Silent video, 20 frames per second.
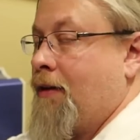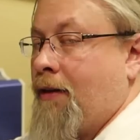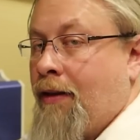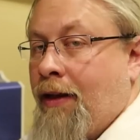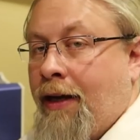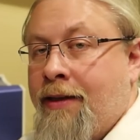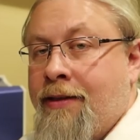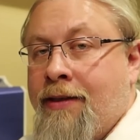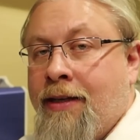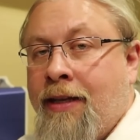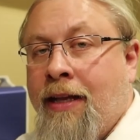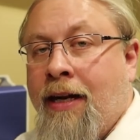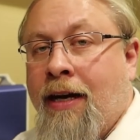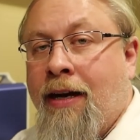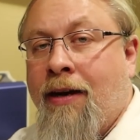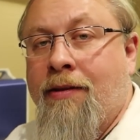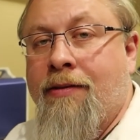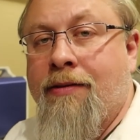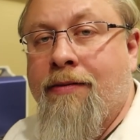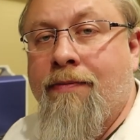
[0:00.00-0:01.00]
clicks in
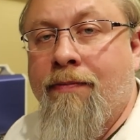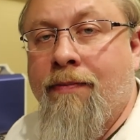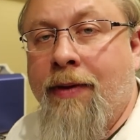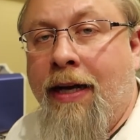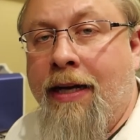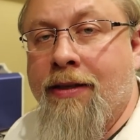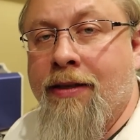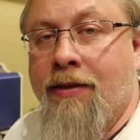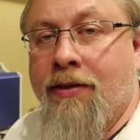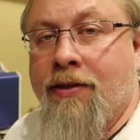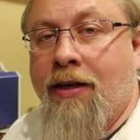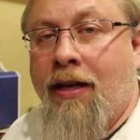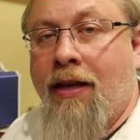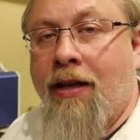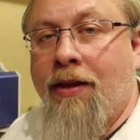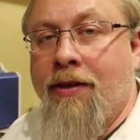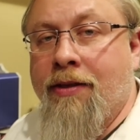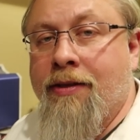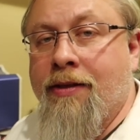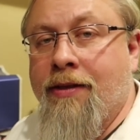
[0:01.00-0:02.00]
there. It's nice and
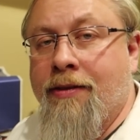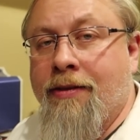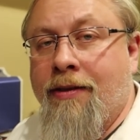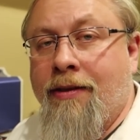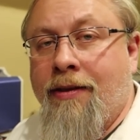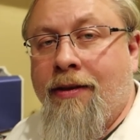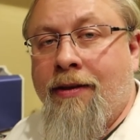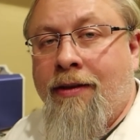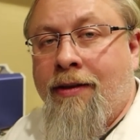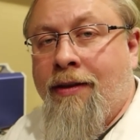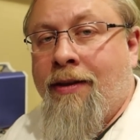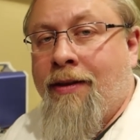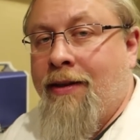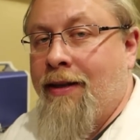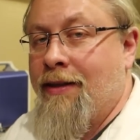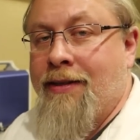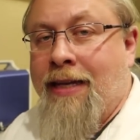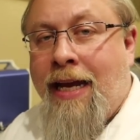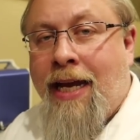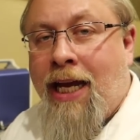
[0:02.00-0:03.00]
solid. This is
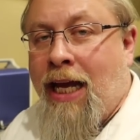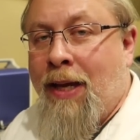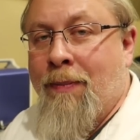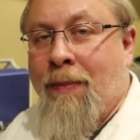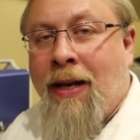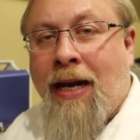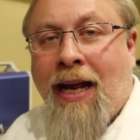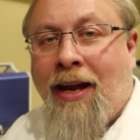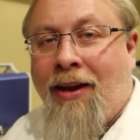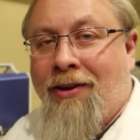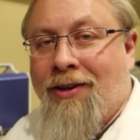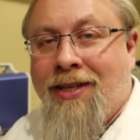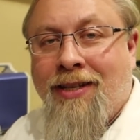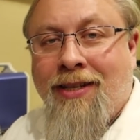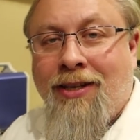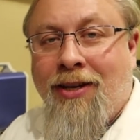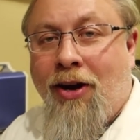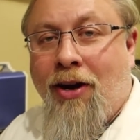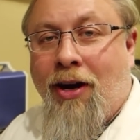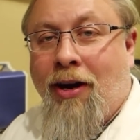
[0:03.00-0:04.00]
this ain't coming out.
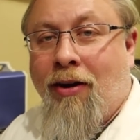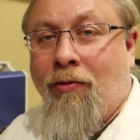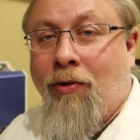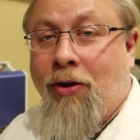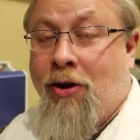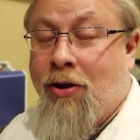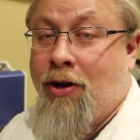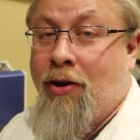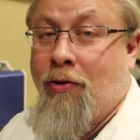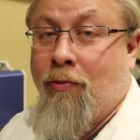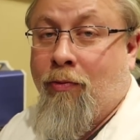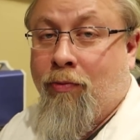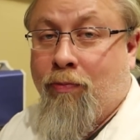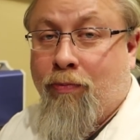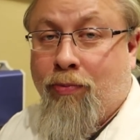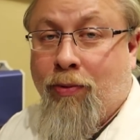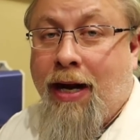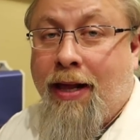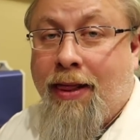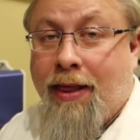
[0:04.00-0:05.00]
You're gonna you're gonna
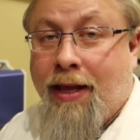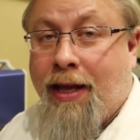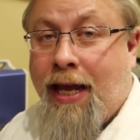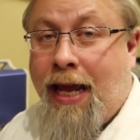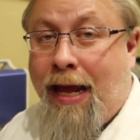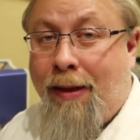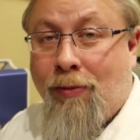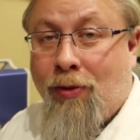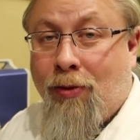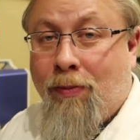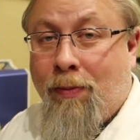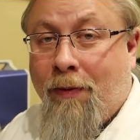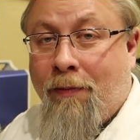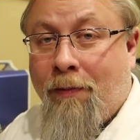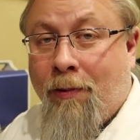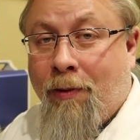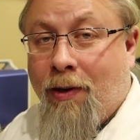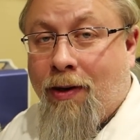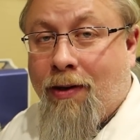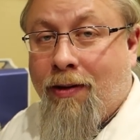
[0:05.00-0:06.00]
break the cable
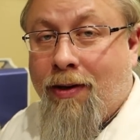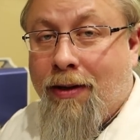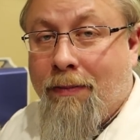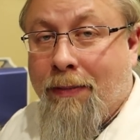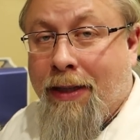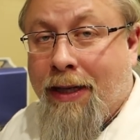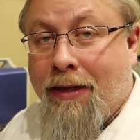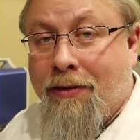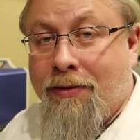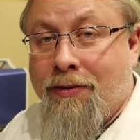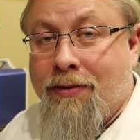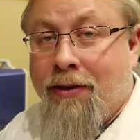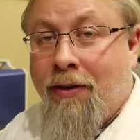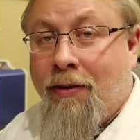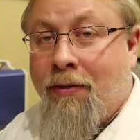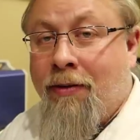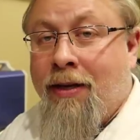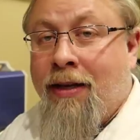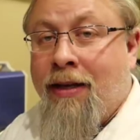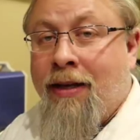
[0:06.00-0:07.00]
before it'll come out.
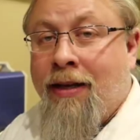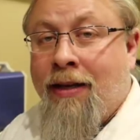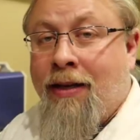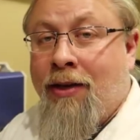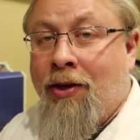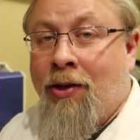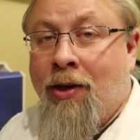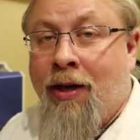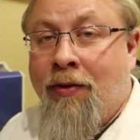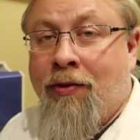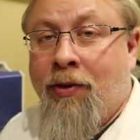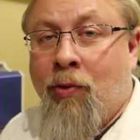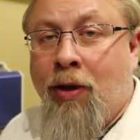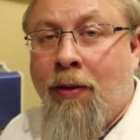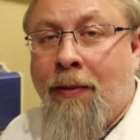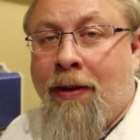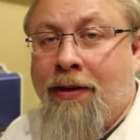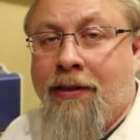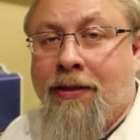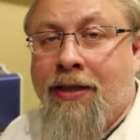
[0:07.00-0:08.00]
So you don't have to worry
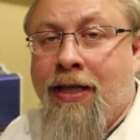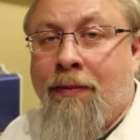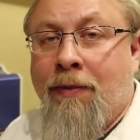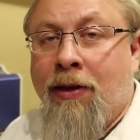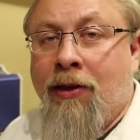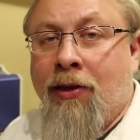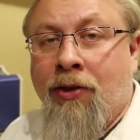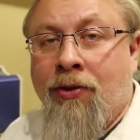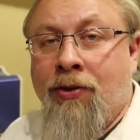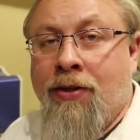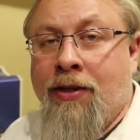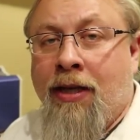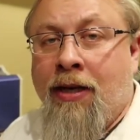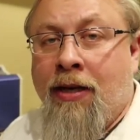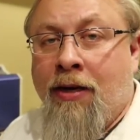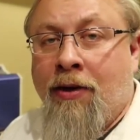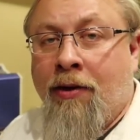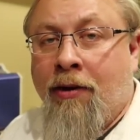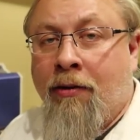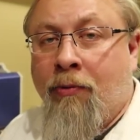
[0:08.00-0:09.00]
about this coming loose
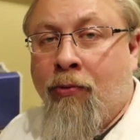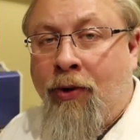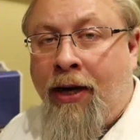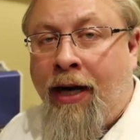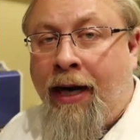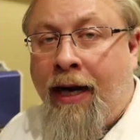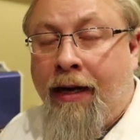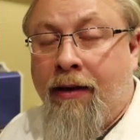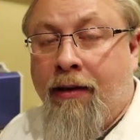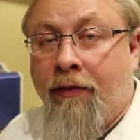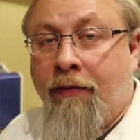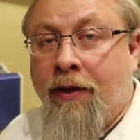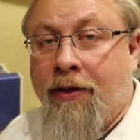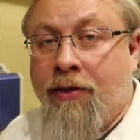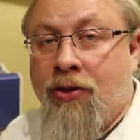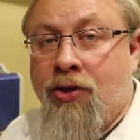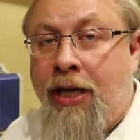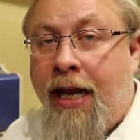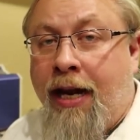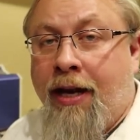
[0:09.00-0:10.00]
in your rig if
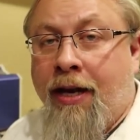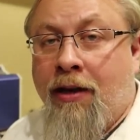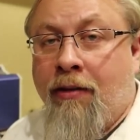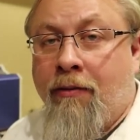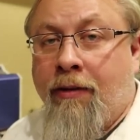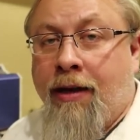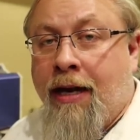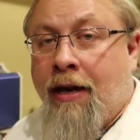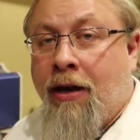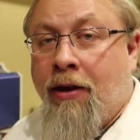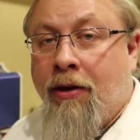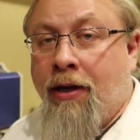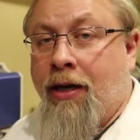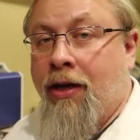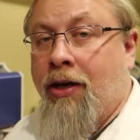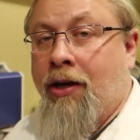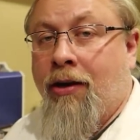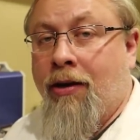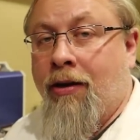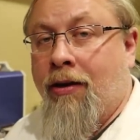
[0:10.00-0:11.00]
it's shaking around and
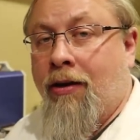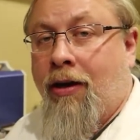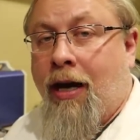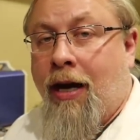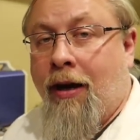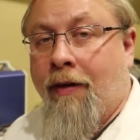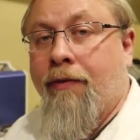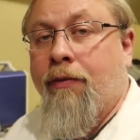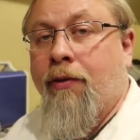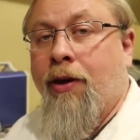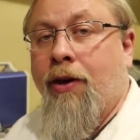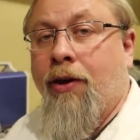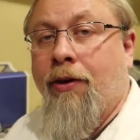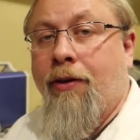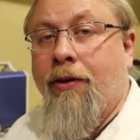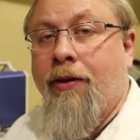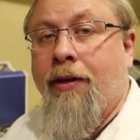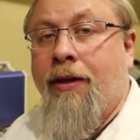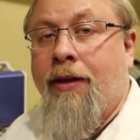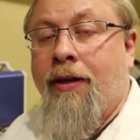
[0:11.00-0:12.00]
you're uh, off
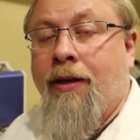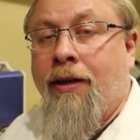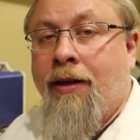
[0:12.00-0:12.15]
road.